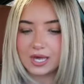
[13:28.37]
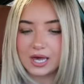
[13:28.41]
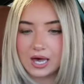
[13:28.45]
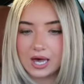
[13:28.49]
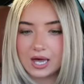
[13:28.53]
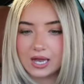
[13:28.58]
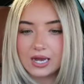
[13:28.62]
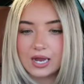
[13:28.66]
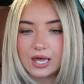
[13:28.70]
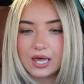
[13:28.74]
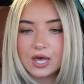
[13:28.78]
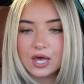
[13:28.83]
what we
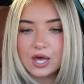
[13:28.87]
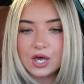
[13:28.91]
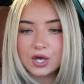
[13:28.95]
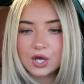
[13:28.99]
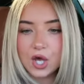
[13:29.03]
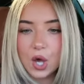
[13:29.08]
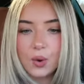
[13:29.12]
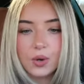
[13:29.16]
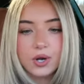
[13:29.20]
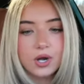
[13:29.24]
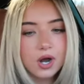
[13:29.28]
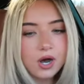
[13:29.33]
got
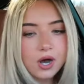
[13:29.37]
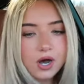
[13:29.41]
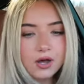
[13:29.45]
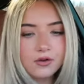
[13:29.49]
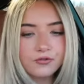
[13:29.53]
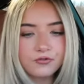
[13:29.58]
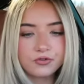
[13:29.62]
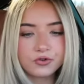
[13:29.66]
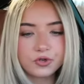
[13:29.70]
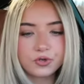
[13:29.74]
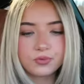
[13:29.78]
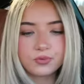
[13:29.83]
going
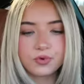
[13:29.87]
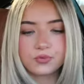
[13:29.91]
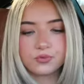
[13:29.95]
on for